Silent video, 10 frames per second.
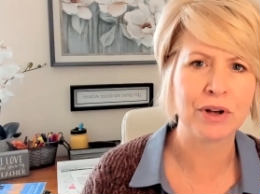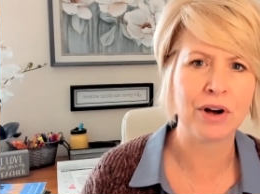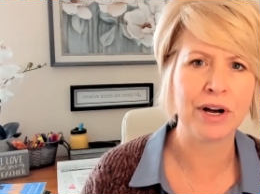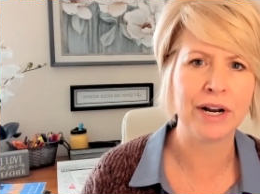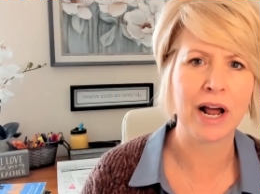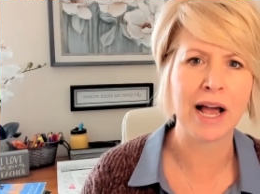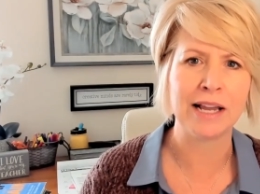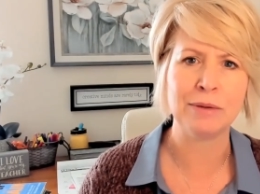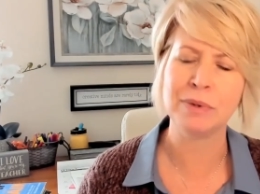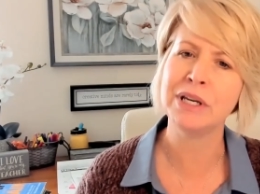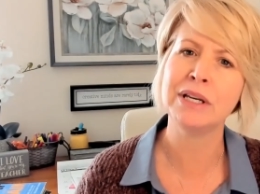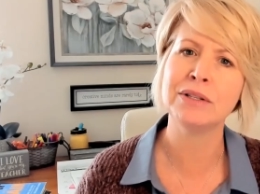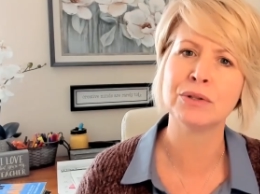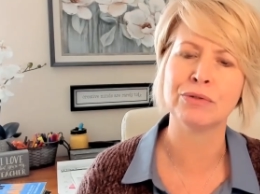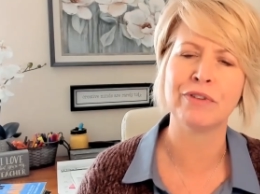on
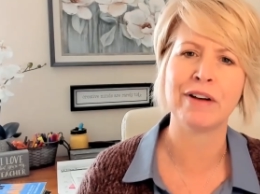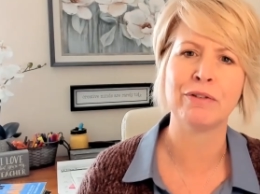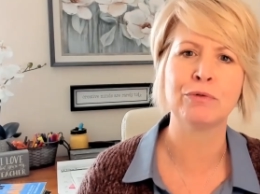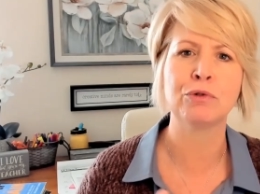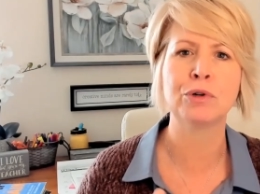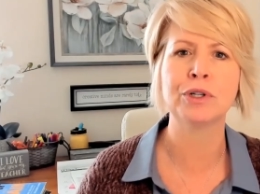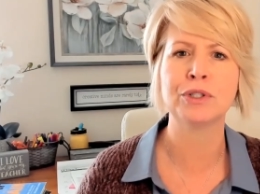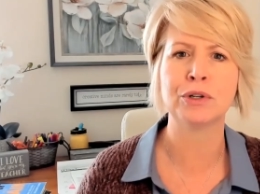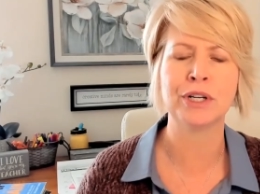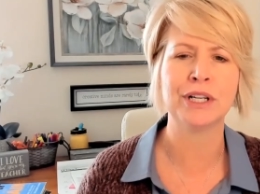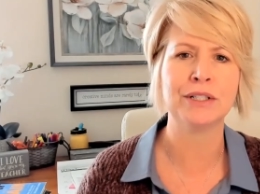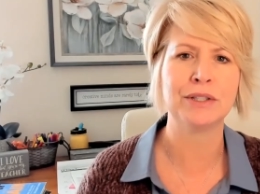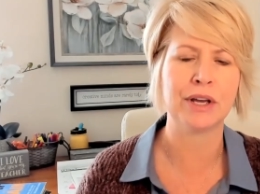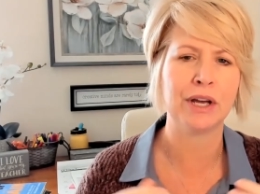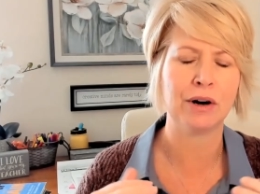ieps or 504s or kids that